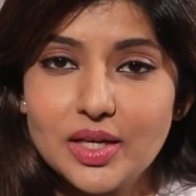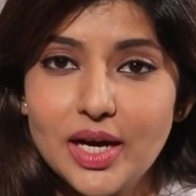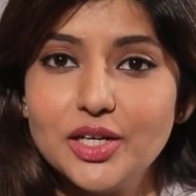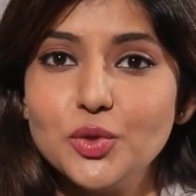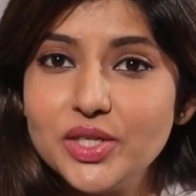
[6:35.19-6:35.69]

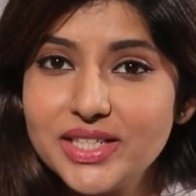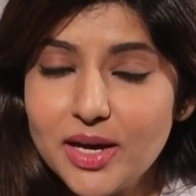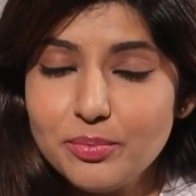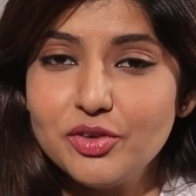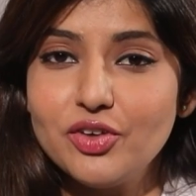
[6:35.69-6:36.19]
I know it
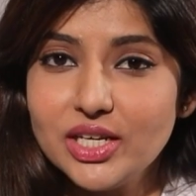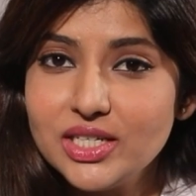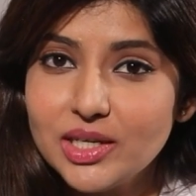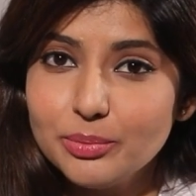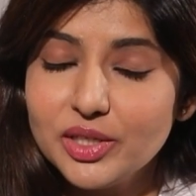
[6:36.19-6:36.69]
can be very
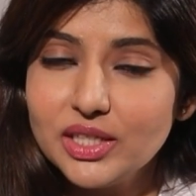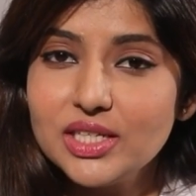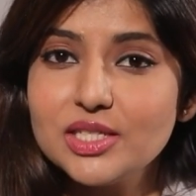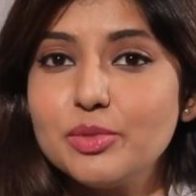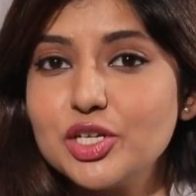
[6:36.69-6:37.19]
tempting,
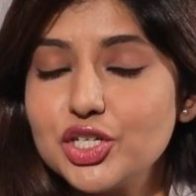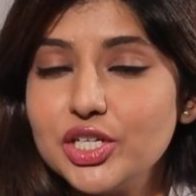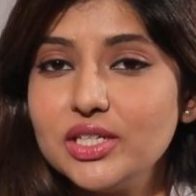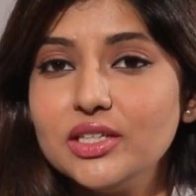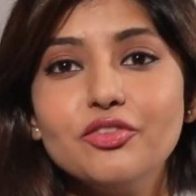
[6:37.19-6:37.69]

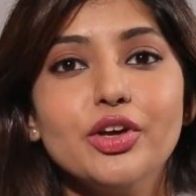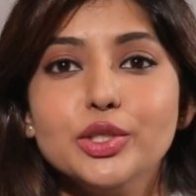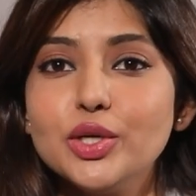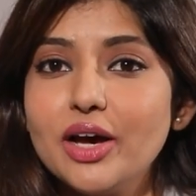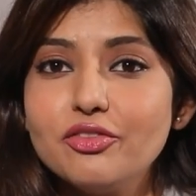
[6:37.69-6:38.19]
especially when
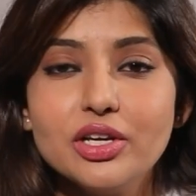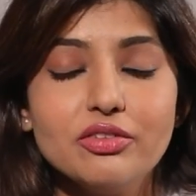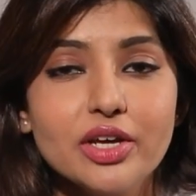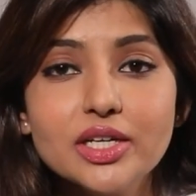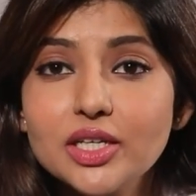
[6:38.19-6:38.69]
you have an
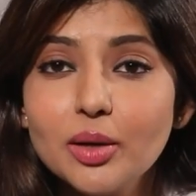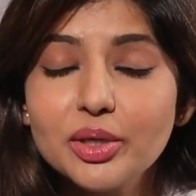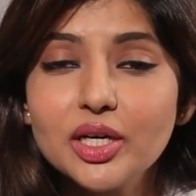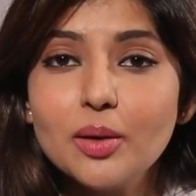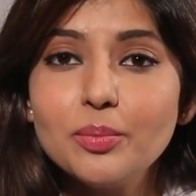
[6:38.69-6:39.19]
event
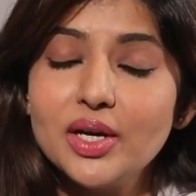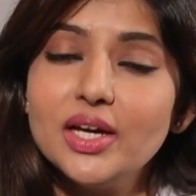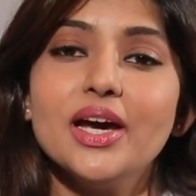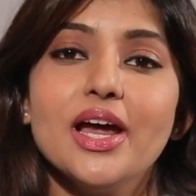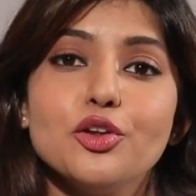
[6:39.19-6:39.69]
coming up
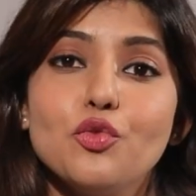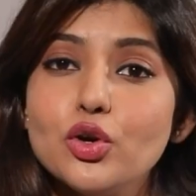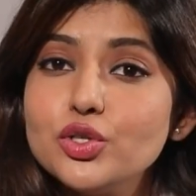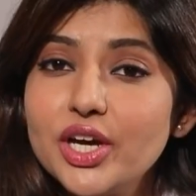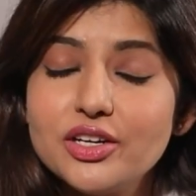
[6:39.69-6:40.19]
and you
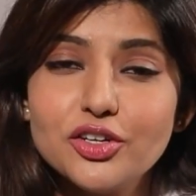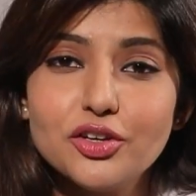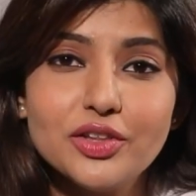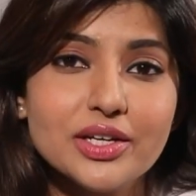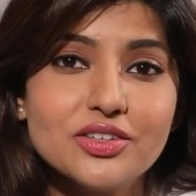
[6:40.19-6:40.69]
want to get rid
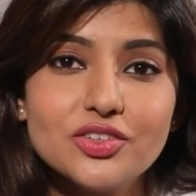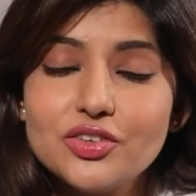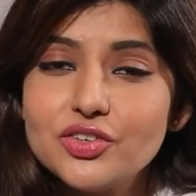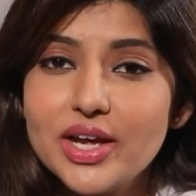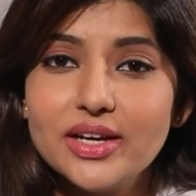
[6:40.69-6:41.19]
of that
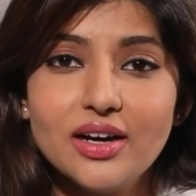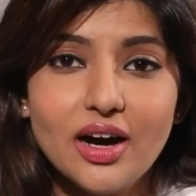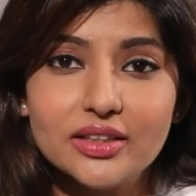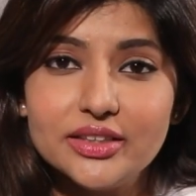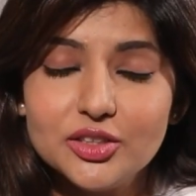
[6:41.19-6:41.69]
red,
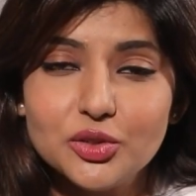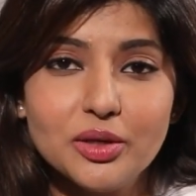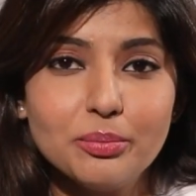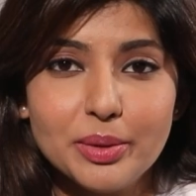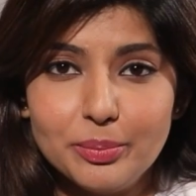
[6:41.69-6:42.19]
ugly
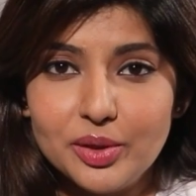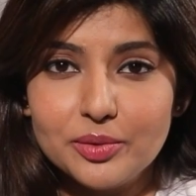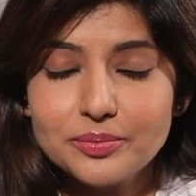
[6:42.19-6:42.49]
looking pimple.